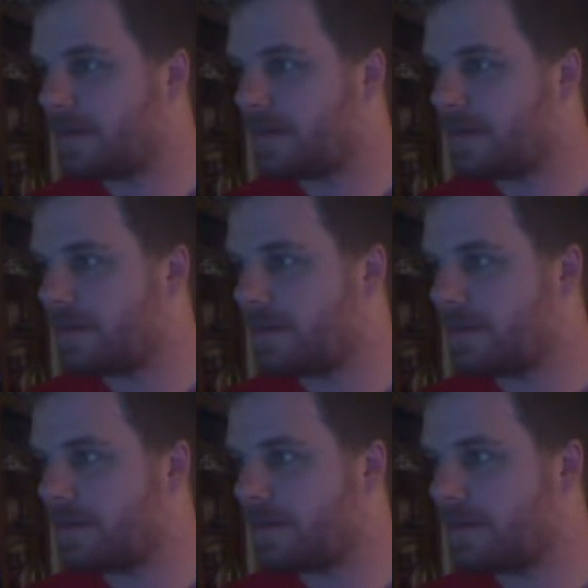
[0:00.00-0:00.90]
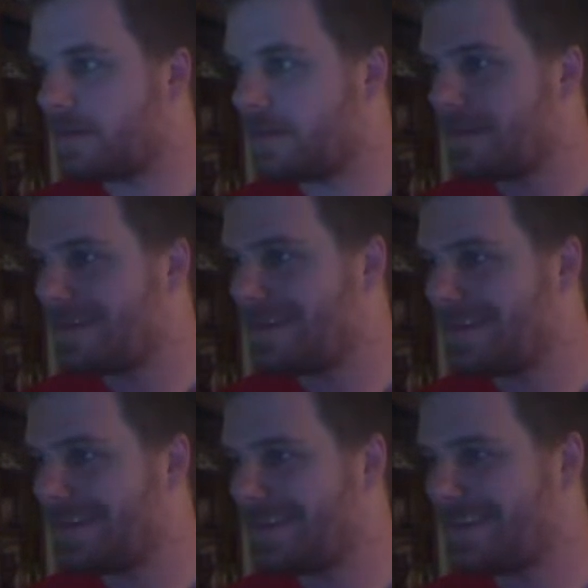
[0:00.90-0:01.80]

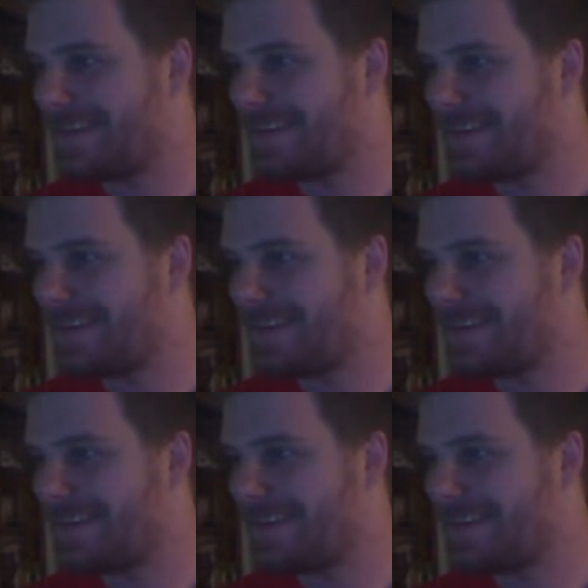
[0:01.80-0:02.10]
[no speech]